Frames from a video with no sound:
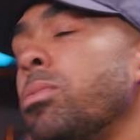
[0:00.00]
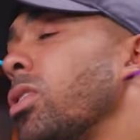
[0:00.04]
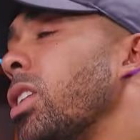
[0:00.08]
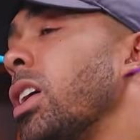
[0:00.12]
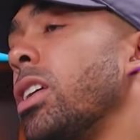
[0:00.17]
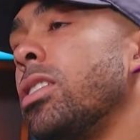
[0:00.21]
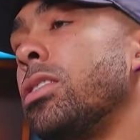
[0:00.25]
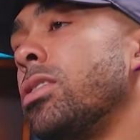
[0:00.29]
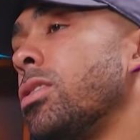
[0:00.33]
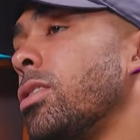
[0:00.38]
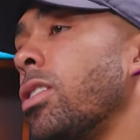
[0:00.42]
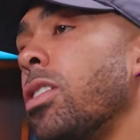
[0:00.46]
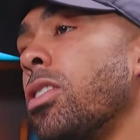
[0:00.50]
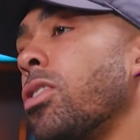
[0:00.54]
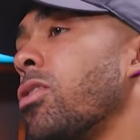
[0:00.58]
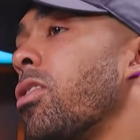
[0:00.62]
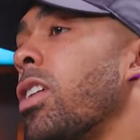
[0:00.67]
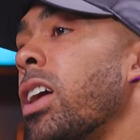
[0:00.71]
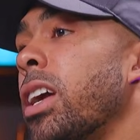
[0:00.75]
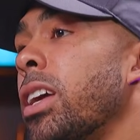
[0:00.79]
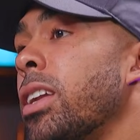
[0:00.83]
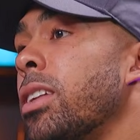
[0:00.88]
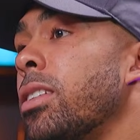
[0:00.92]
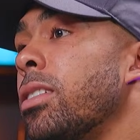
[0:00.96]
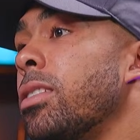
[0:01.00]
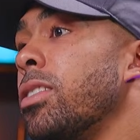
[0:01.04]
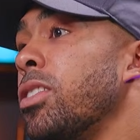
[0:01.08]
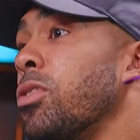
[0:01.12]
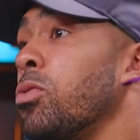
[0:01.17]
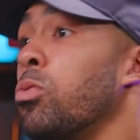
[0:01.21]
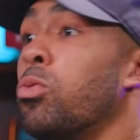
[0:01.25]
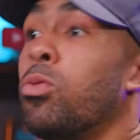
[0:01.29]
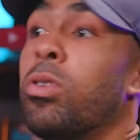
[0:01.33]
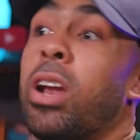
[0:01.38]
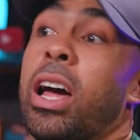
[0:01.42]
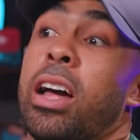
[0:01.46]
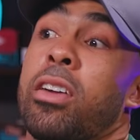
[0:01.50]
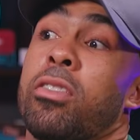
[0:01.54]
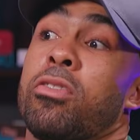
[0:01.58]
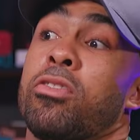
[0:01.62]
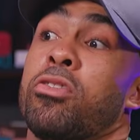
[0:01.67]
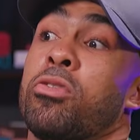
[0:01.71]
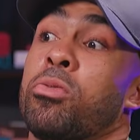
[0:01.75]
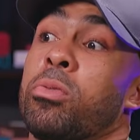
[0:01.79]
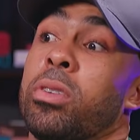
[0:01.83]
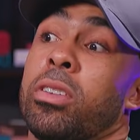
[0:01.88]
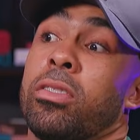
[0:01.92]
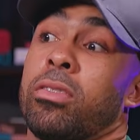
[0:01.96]
it comes on, I just start crying. Because all I
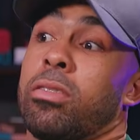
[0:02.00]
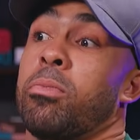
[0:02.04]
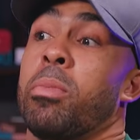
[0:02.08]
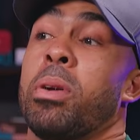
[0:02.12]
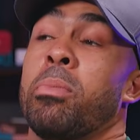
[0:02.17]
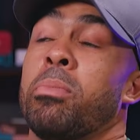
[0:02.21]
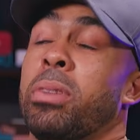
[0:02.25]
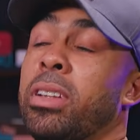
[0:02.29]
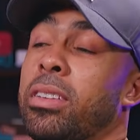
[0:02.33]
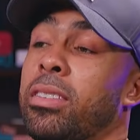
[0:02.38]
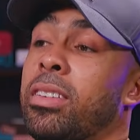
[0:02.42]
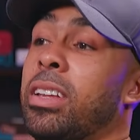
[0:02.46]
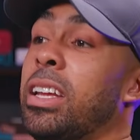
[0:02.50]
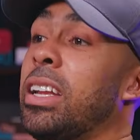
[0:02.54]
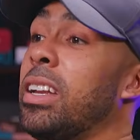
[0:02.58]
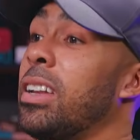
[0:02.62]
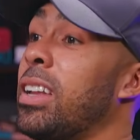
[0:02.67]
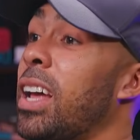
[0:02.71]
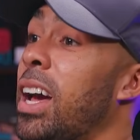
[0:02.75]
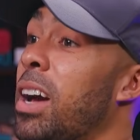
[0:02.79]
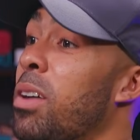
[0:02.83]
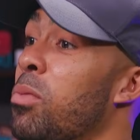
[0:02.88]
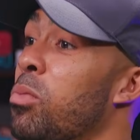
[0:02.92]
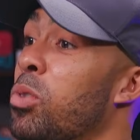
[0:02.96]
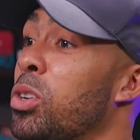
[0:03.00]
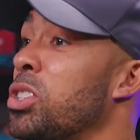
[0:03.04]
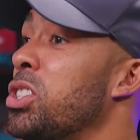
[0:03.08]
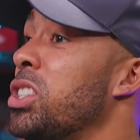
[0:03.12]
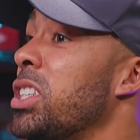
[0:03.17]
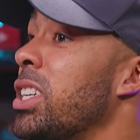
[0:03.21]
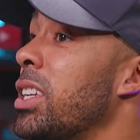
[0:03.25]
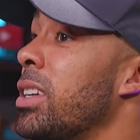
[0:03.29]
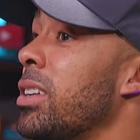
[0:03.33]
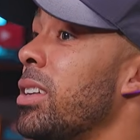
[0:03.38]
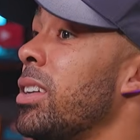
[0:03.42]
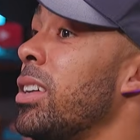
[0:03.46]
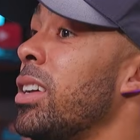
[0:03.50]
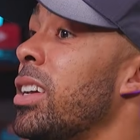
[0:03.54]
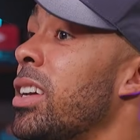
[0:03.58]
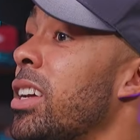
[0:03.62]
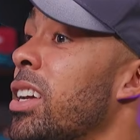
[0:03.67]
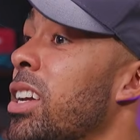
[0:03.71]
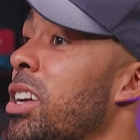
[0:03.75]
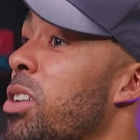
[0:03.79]
do is remember sitting down, watching it